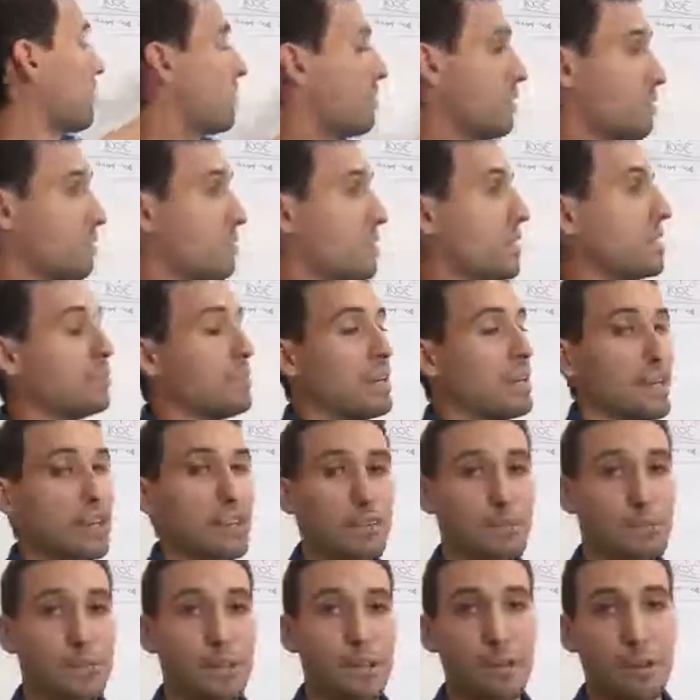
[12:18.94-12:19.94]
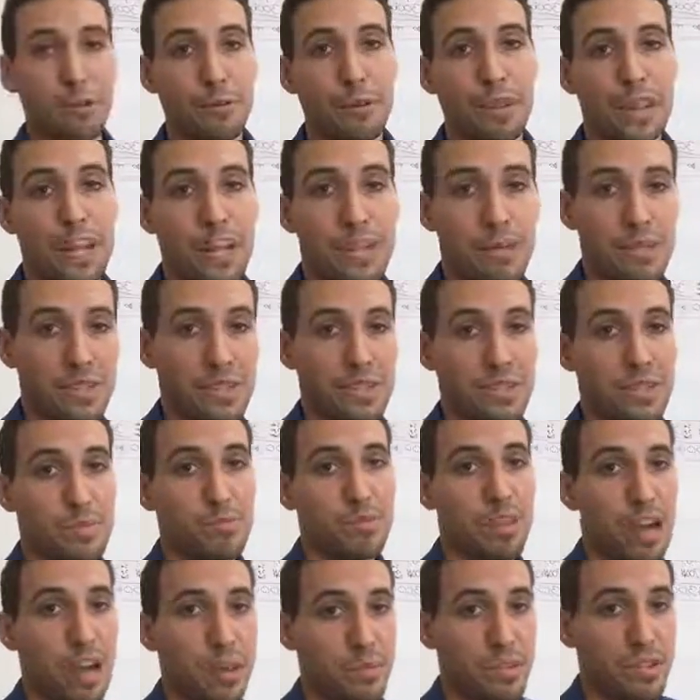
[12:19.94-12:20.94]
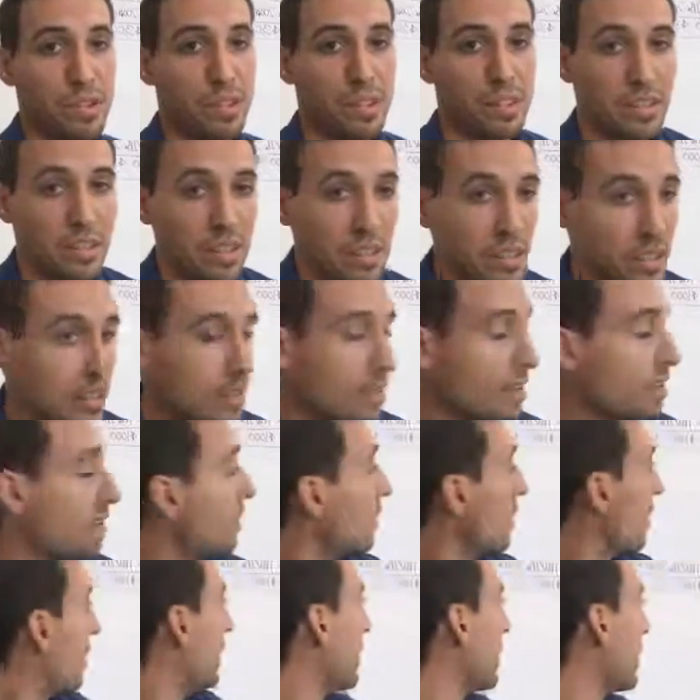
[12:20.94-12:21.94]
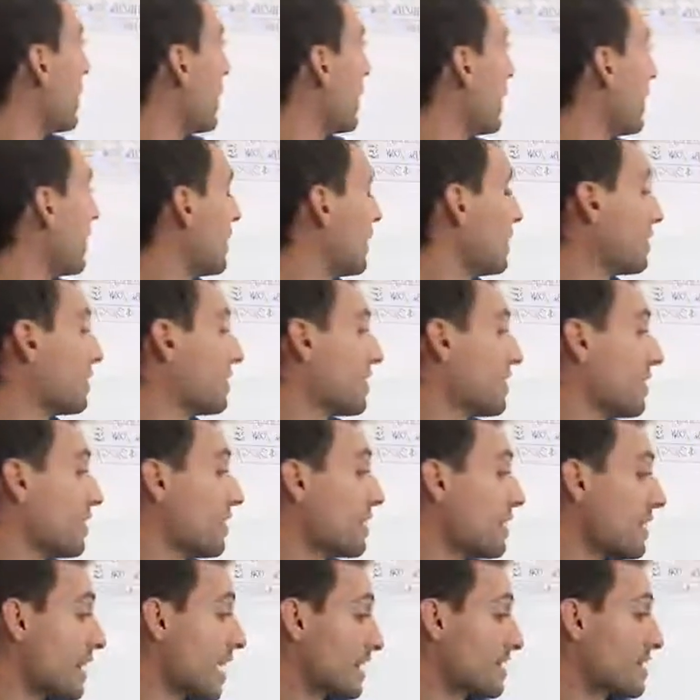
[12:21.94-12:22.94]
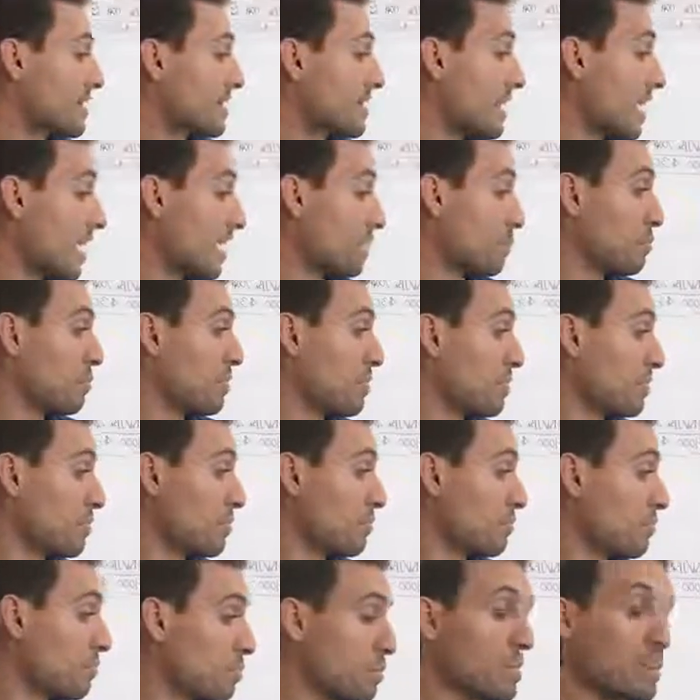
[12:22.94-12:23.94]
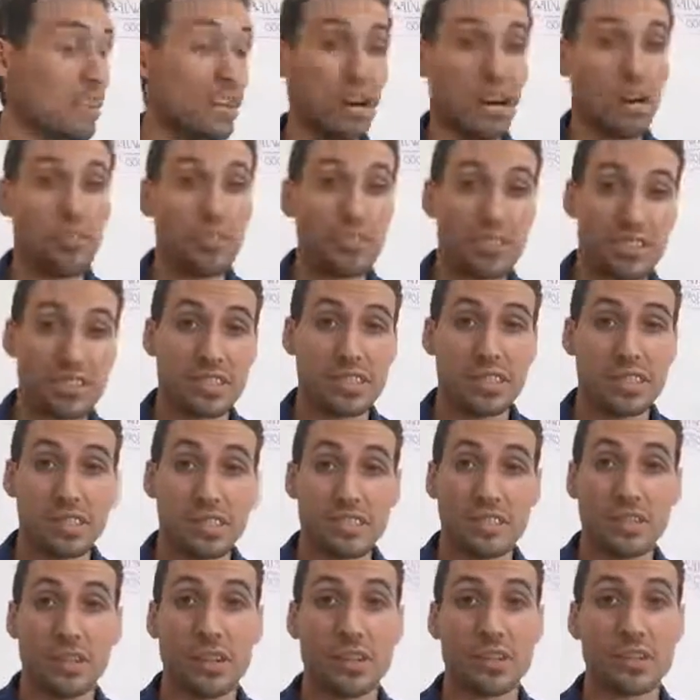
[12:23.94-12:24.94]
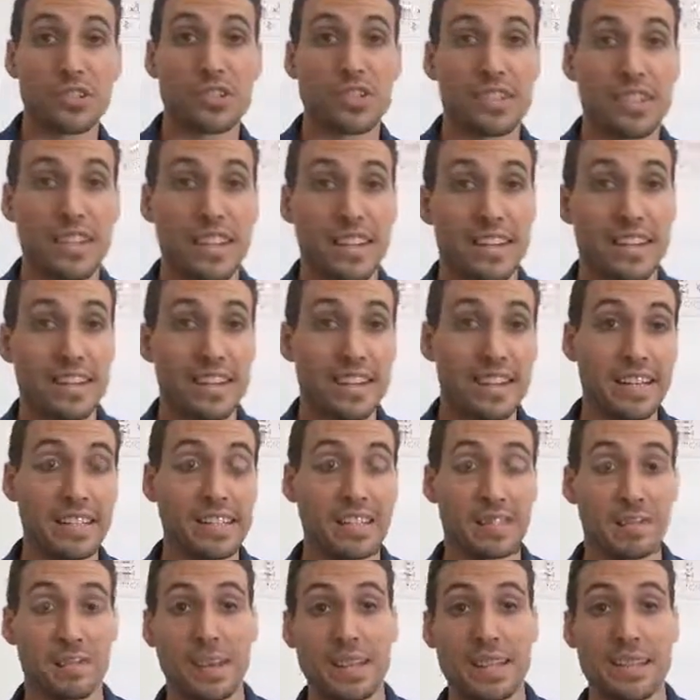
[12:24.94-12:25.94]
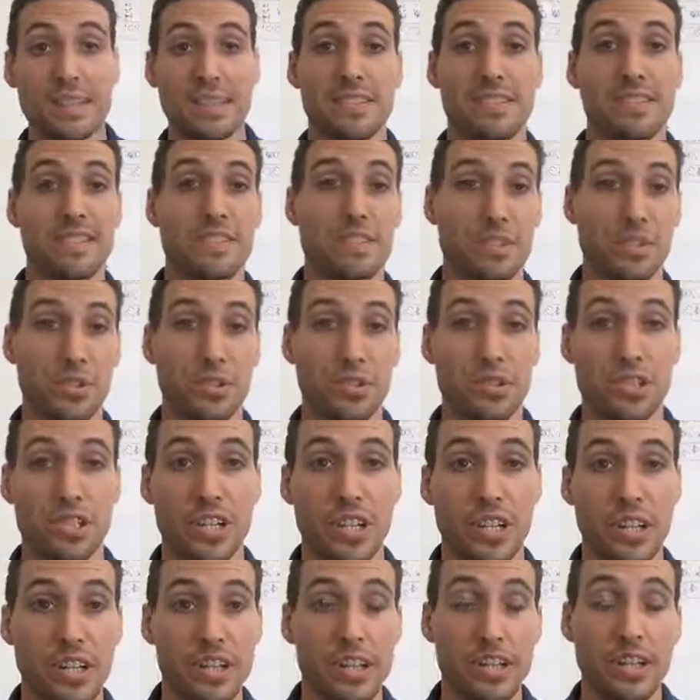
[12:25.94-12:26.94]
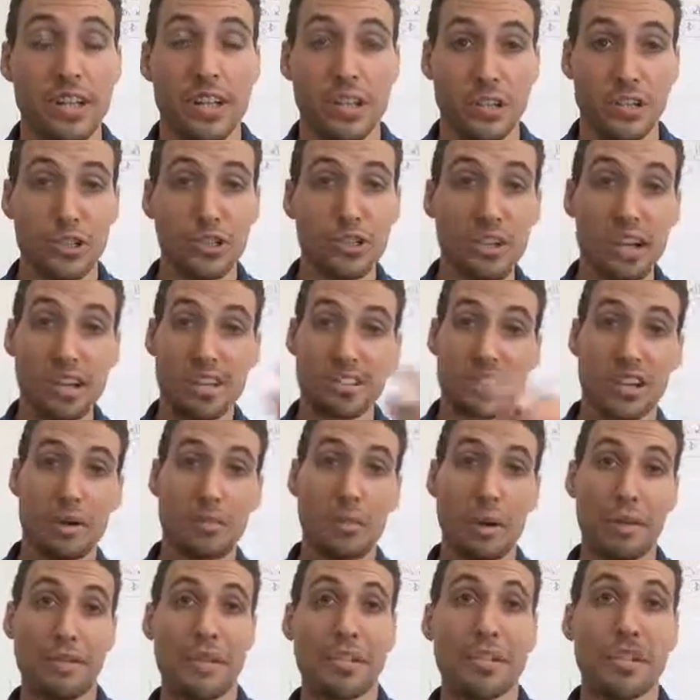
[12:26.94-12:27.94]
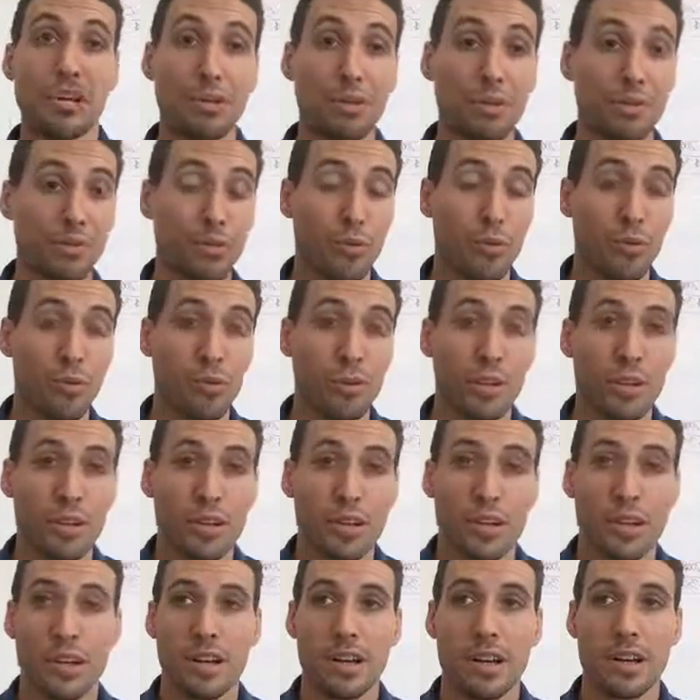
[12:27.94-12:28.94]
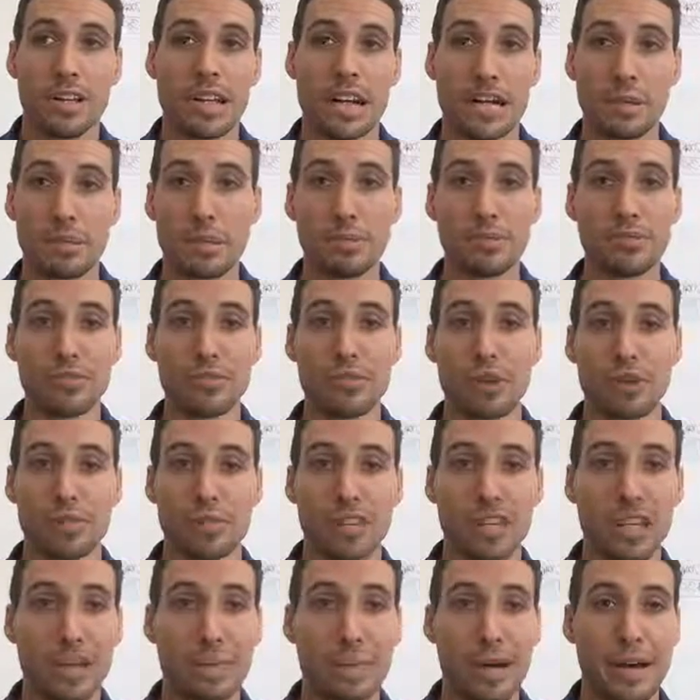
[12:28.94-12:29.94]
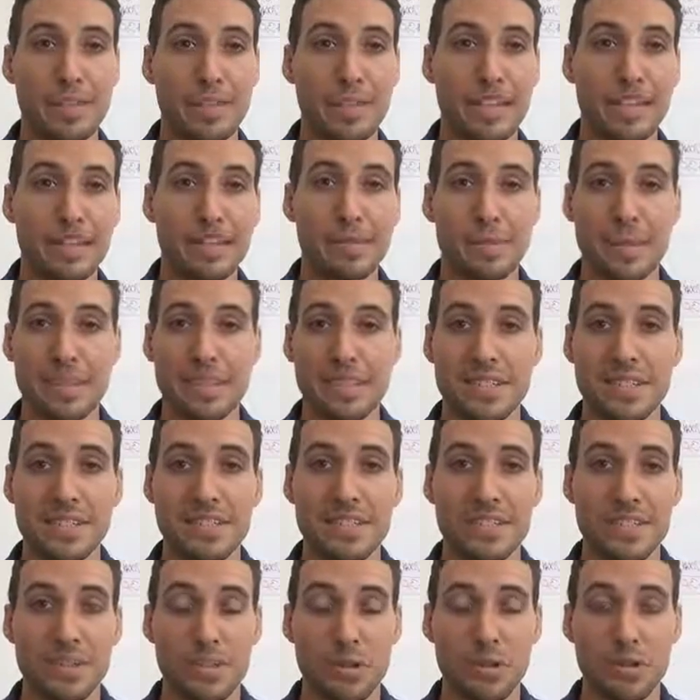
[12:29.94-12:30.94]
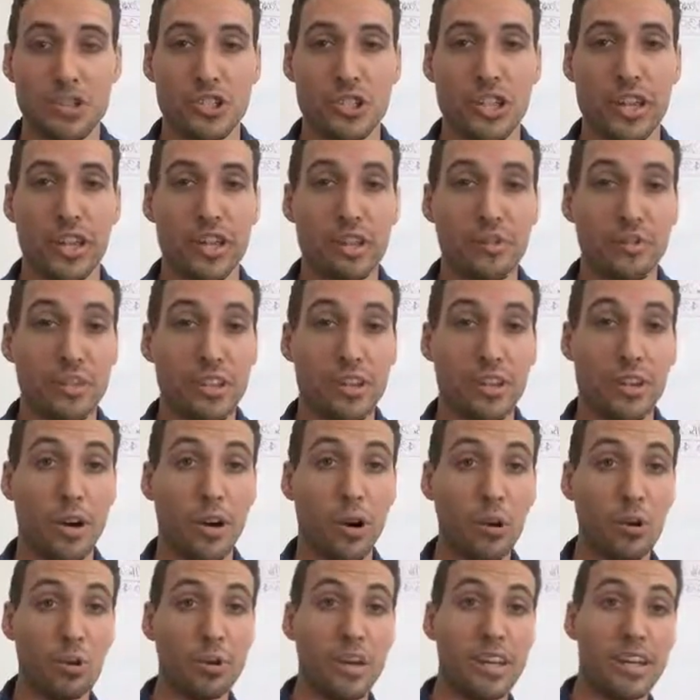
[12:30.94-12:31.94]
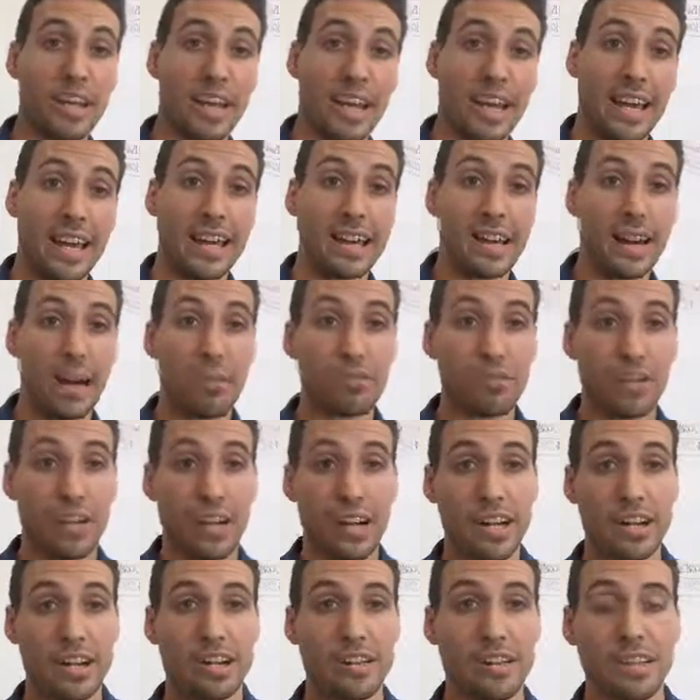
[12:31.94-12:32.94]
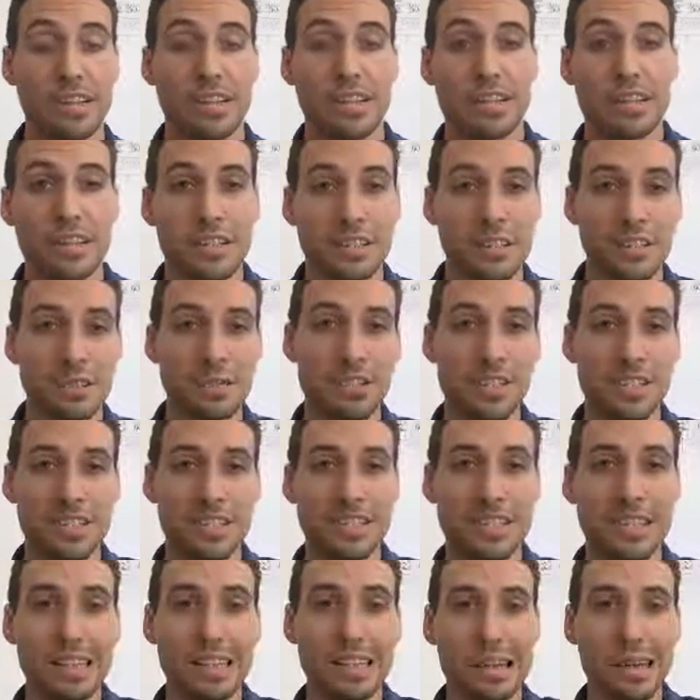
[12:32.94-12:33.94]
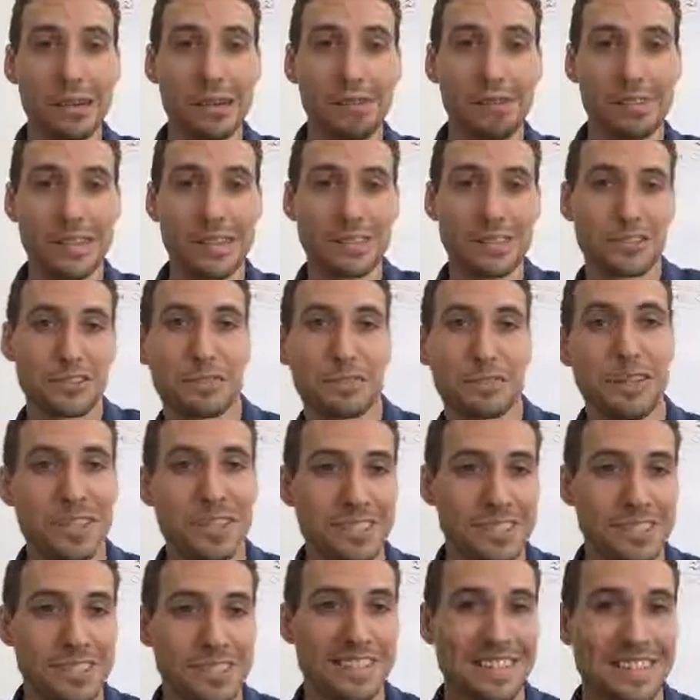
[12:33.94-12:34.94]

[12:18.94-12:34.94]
we can make $3,000 with this property, and the next step would be obviously to understand the expenses associated. You guys saw my video before. A lot of people don't think about the expenses associated with owning and operating. Sweet, I see the love. Thanks so much.